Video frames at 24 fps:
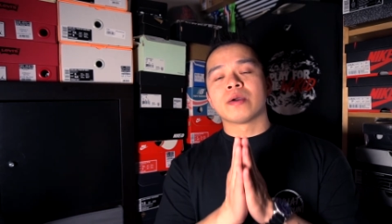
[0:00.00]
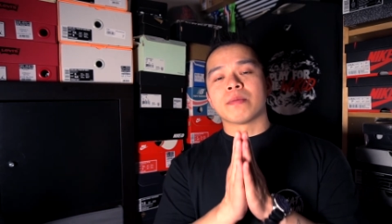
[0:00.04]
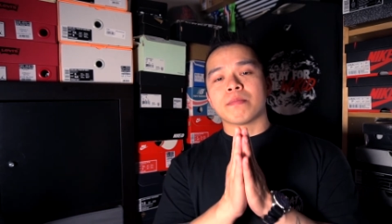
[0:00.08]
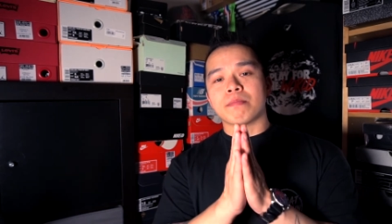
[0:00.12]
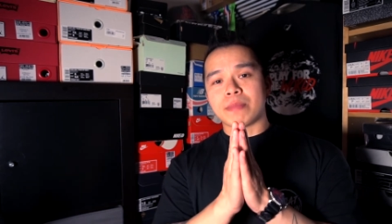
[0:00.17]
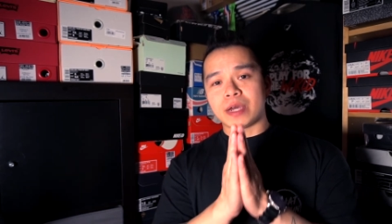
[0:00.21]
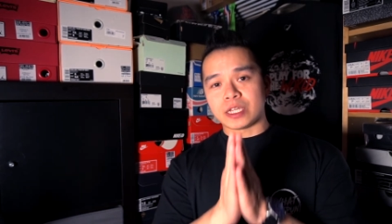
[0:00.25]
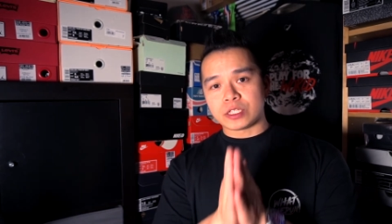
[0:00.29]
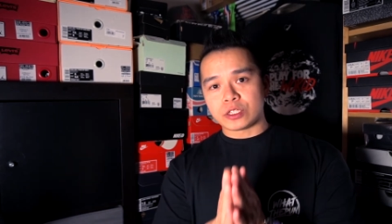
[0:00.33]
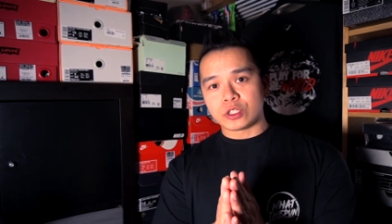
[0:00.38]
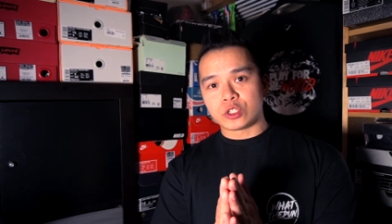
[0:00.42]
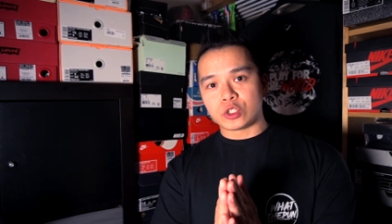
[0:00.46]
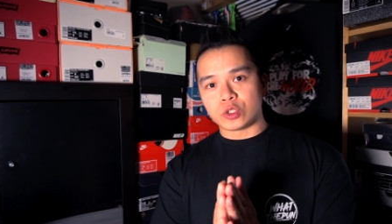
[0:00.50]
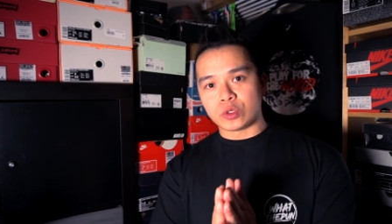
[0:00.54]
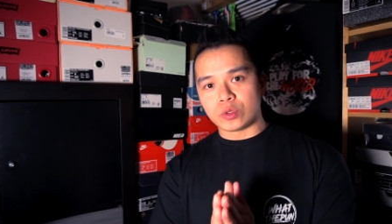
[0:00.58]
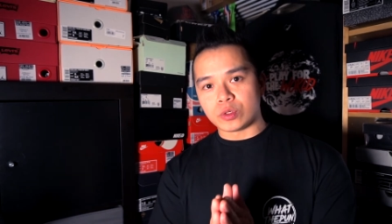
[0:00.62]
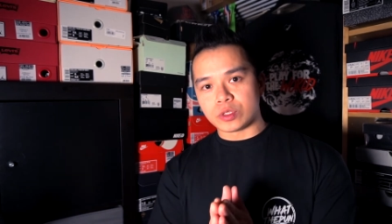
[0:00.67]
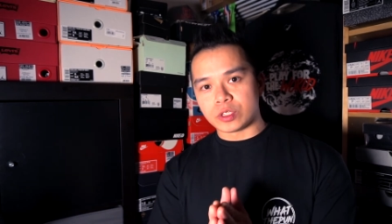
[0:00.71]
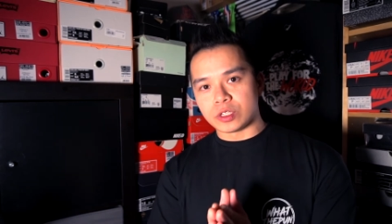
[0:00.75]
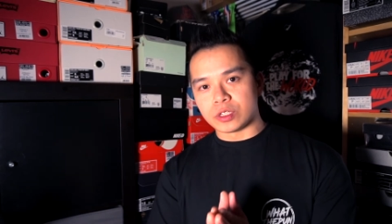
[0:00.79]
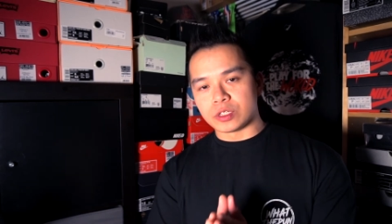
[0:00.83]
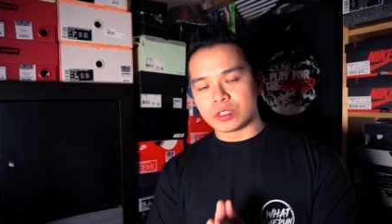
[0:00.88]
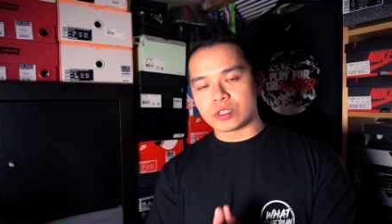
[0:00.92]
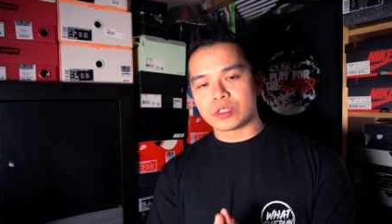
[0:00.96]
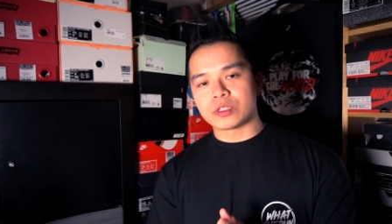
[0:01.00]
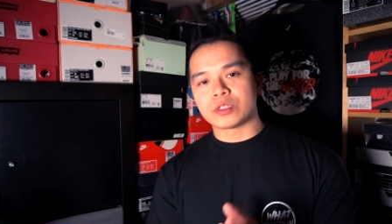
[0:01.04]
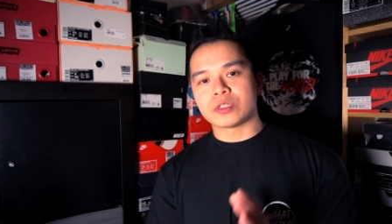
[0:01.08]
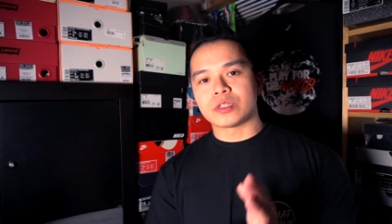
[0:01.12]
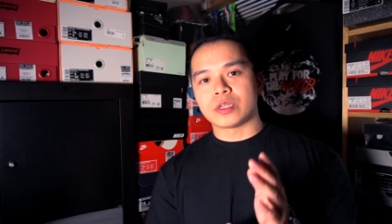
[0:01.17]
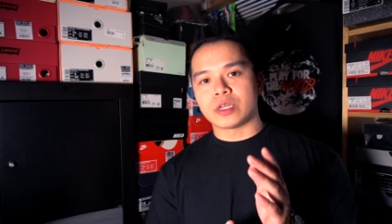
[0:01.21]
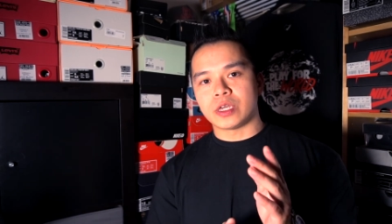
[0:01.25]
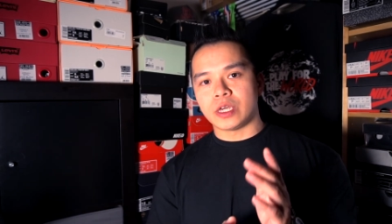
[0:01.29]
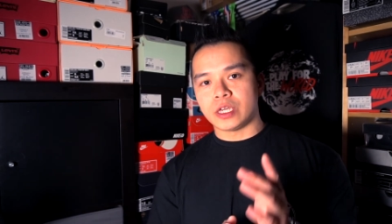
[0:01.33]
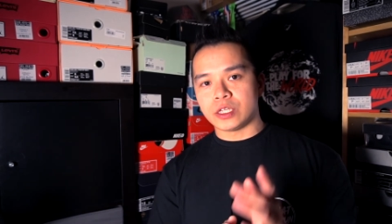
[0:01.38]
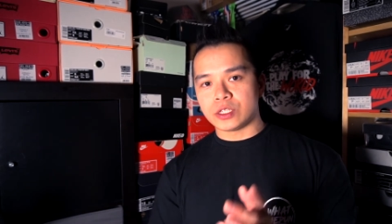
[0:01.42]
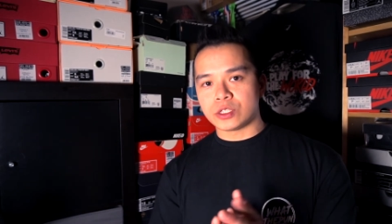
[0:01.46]
Massachusetts
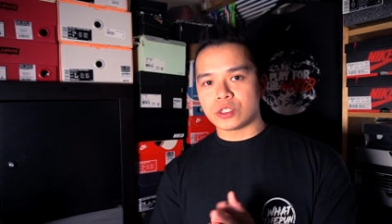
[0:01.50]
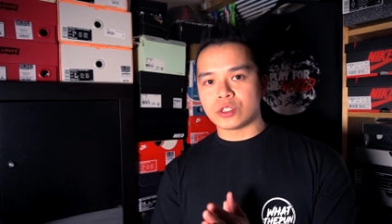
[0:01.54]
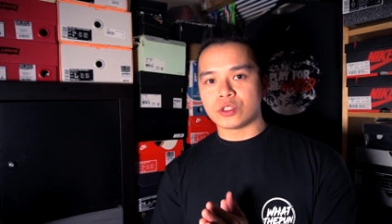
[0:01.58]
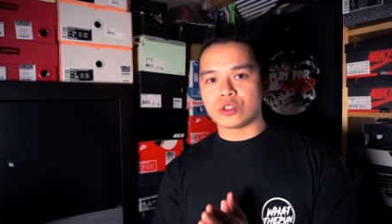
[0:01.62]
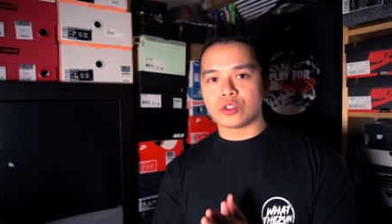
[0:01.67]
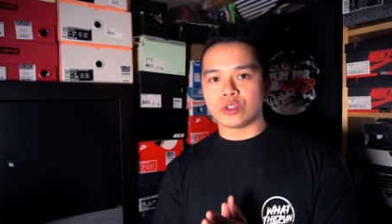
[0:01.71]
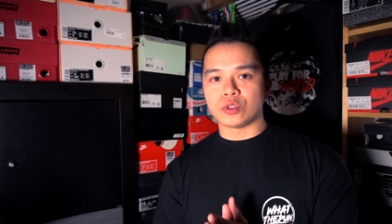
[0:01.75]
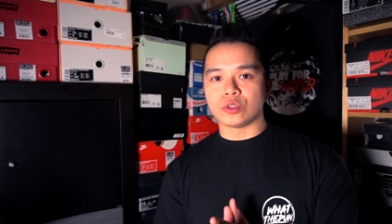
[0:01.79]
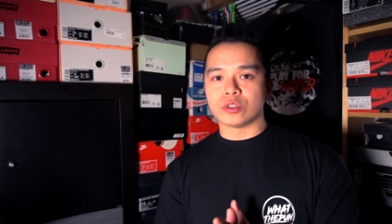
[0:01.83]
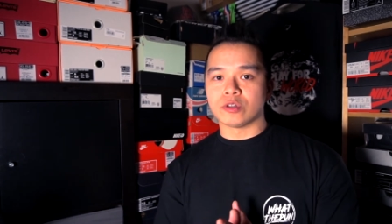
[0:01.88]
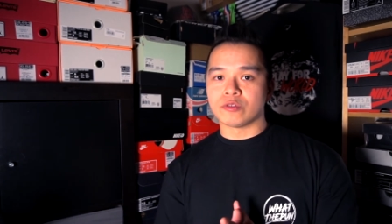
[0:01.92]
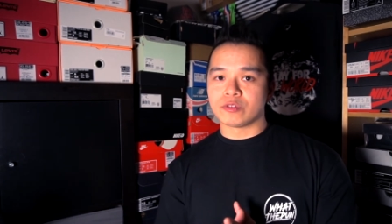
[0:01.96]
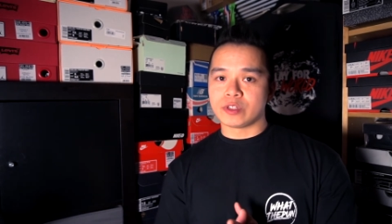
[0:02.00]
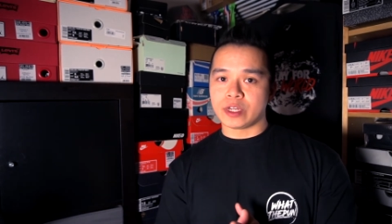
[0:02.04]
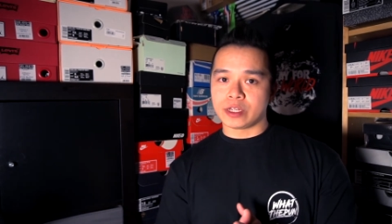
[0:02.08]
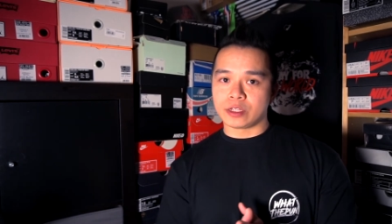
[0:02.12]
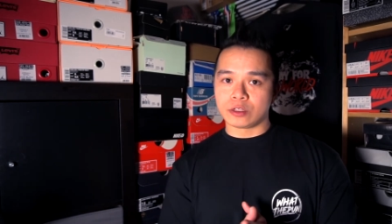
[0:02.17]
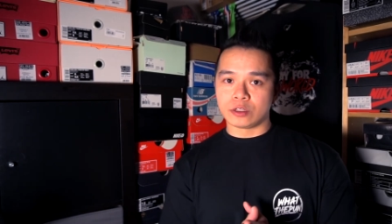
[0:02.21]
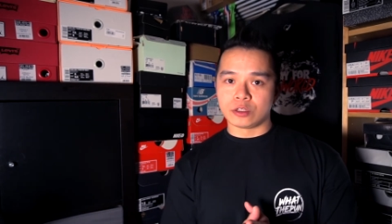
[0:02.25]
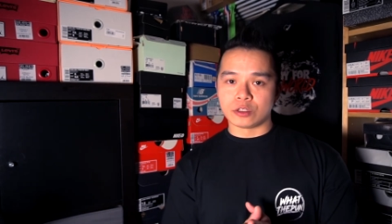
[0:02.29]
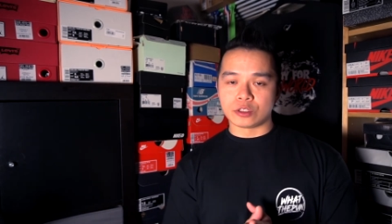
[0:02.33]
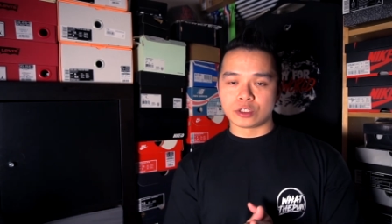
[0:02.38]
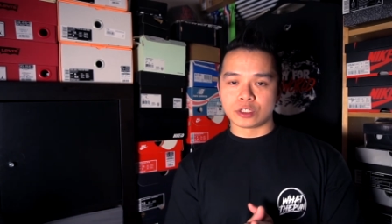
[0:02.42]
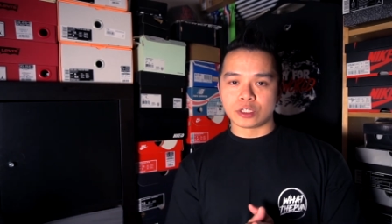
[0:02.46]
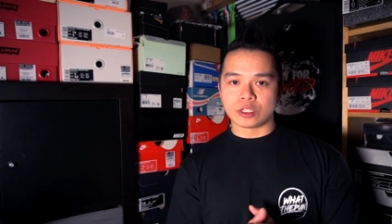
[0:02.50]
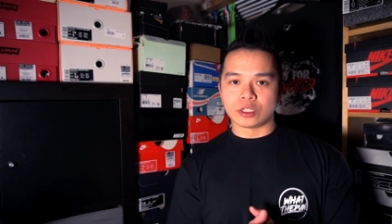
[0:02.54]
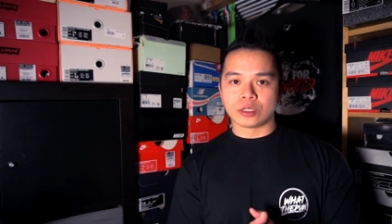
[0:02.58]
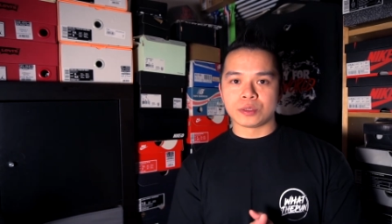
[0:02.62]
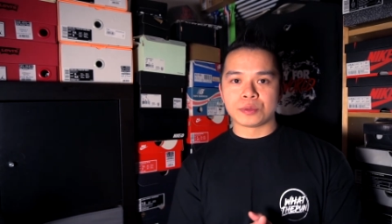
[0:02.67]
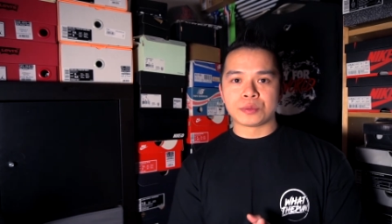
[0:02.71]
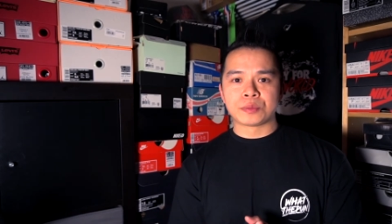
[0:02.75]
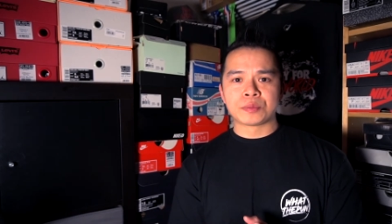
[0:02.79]
Institute of Technology.